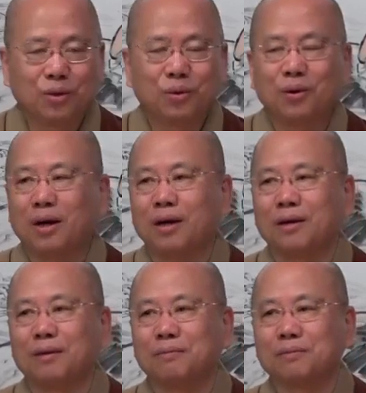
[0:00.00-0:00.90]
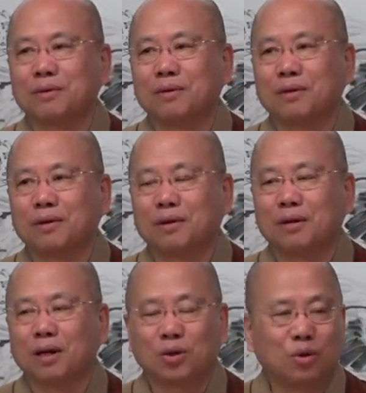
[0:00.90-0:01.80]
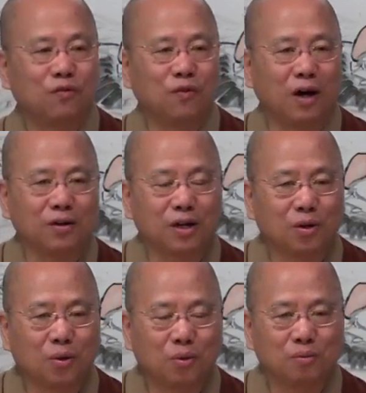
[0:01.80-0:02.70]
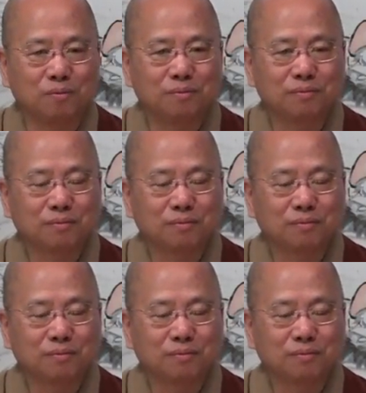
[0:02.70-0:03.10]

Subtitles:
You're a good father at home.